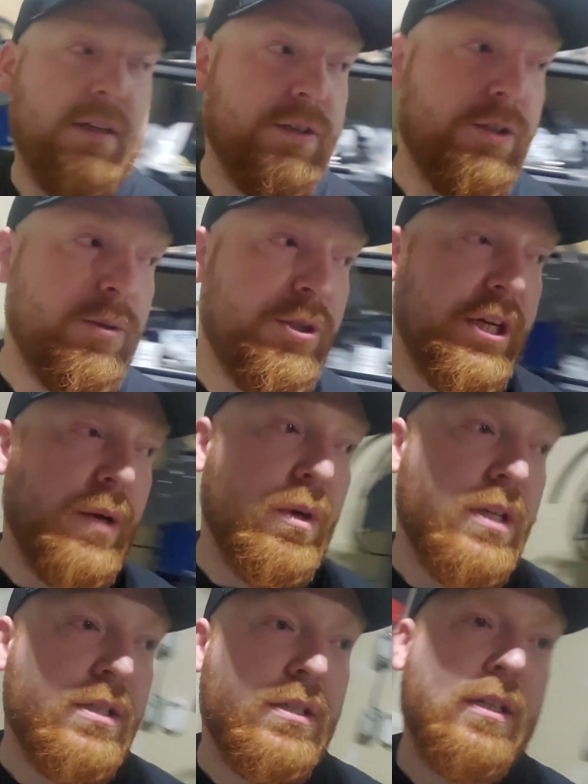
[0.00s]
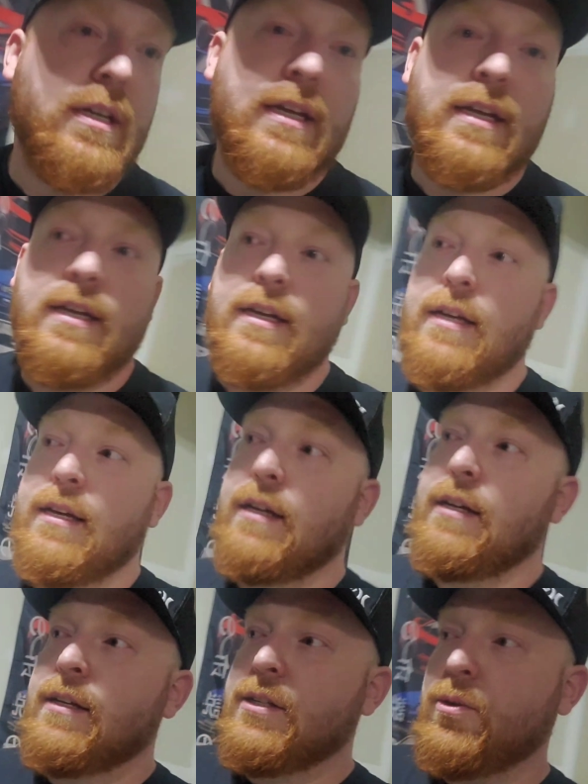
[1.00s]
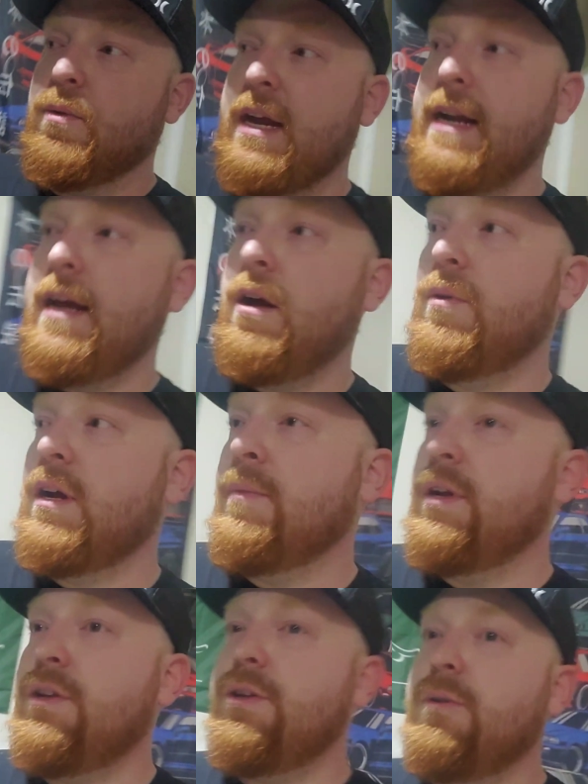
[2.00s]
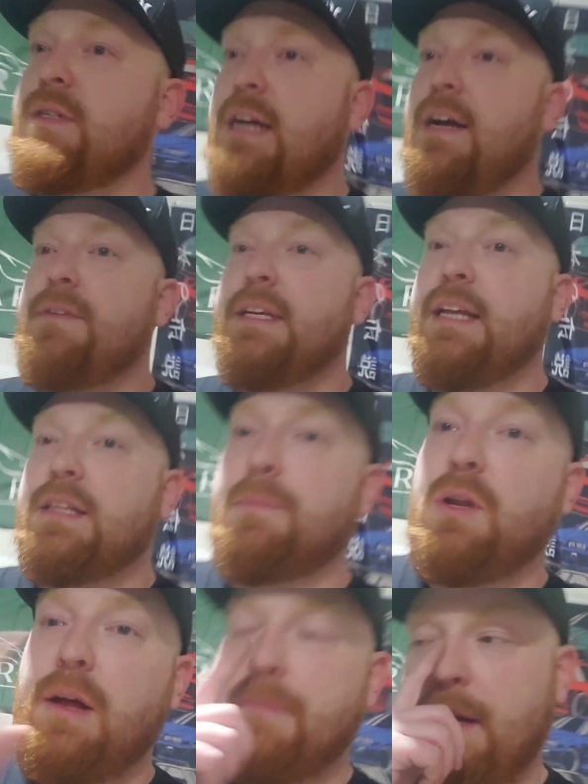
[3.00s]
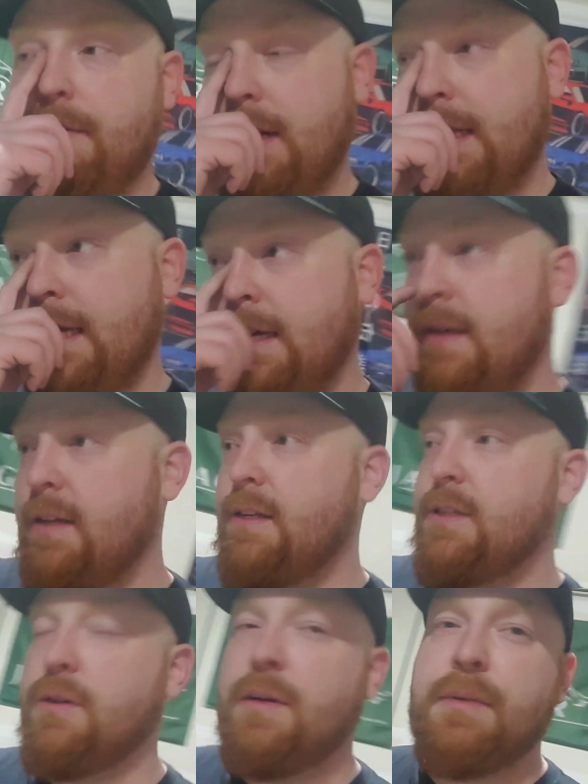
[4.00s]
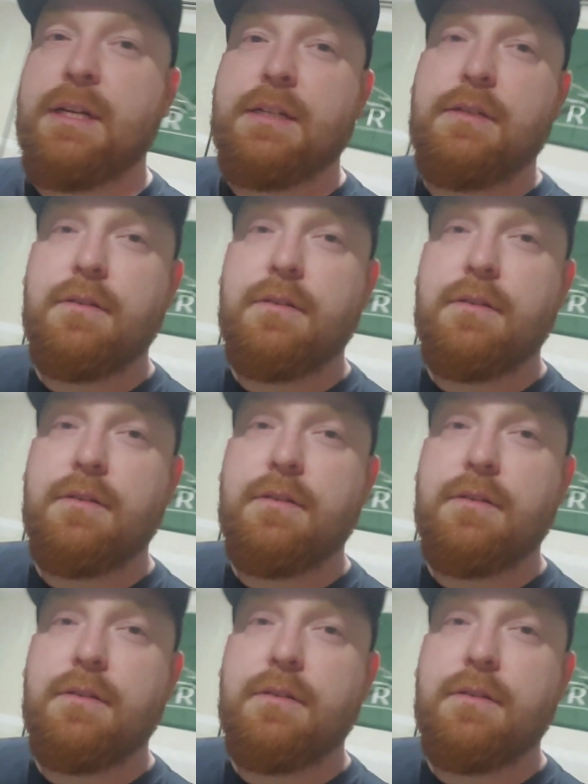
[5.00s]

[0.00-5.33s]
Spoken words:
2J was. So right now, what I'm gonna do is I have to get the Blob-i ready. So I'm going